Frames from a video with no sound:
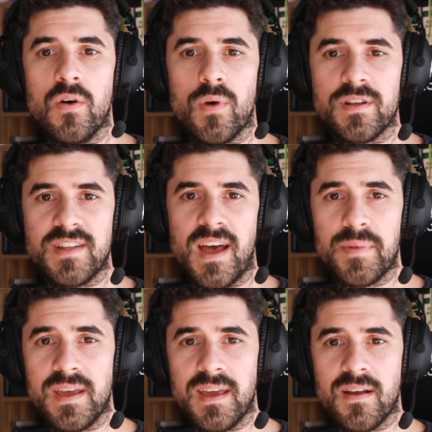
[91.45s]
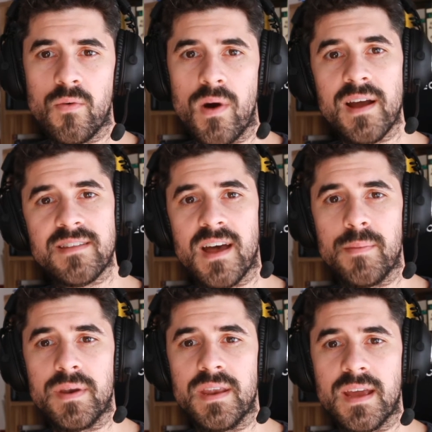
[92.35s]
what's happening, why it's
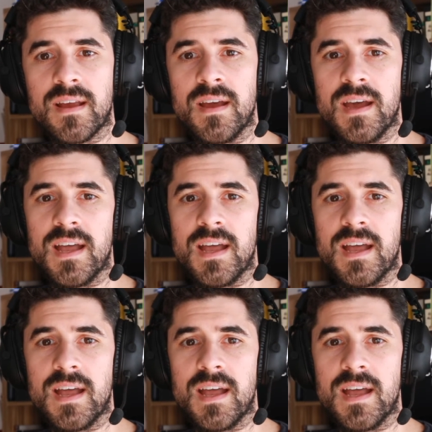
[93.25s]
happening,